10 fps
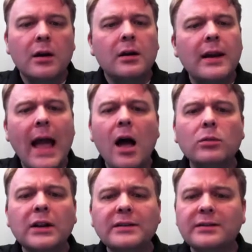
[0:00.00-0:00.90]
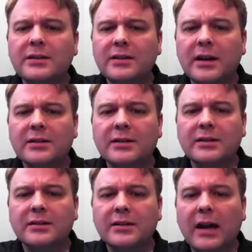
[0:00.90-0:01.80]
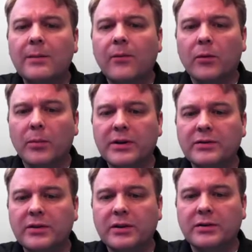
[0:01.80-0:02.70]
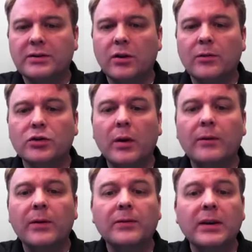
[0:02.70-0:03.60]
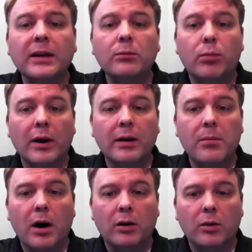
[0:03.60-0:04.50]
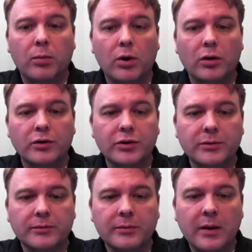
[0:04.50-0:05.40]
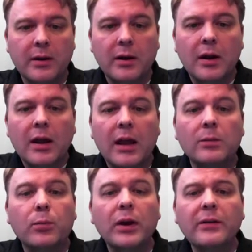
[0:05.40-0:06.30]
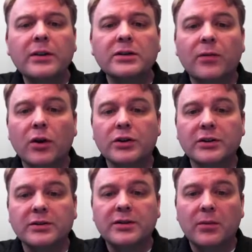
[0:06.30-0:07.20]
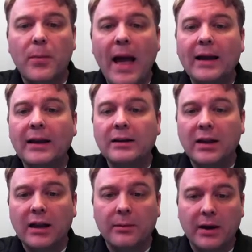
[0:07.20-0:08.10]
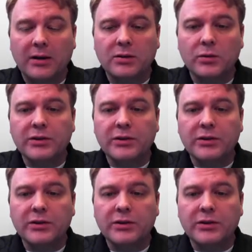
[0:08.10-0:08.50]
Now let's discuss the Skype for Business Server 2015 brick model approach. In previous versions, the backend database was